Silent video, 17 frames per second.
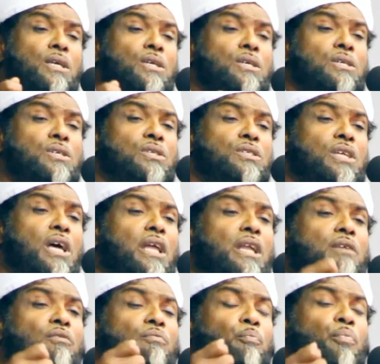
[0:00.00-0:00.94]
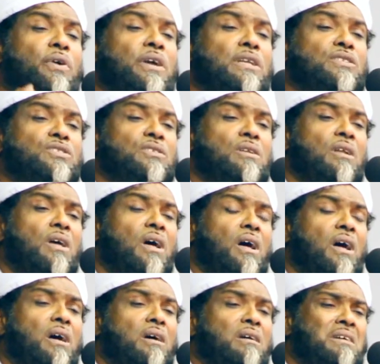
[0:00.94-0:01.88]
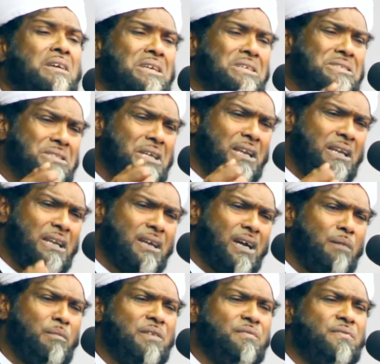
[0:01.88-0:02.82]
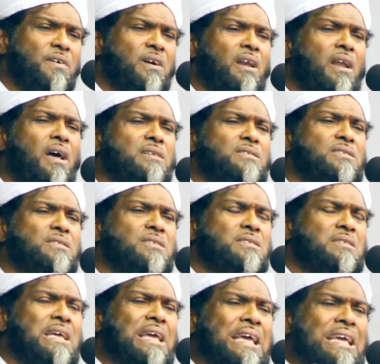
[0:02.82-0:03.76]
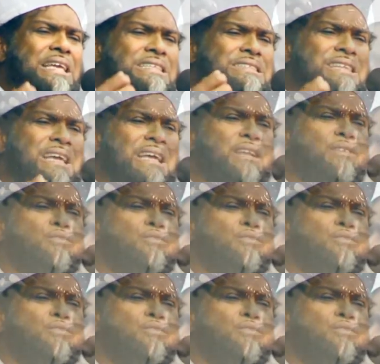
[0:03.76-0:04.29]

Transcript: started praying salah. He started coming for classes. He started